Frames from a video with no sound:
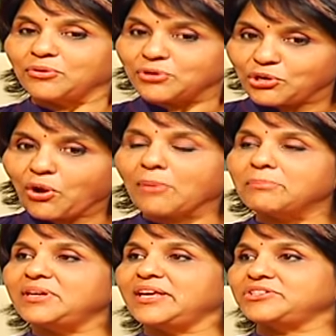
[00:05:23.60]
good
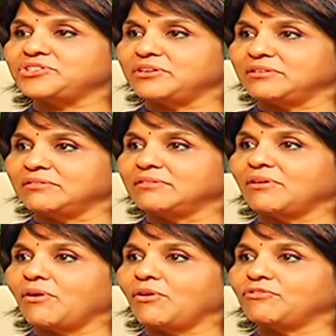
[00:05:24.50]
combination
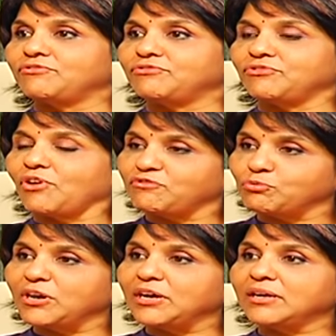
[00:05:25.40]
of
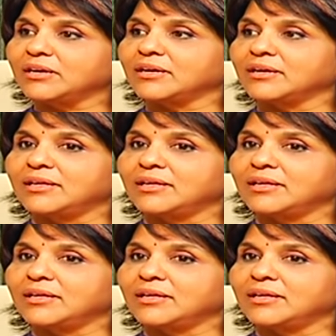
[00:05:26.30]
work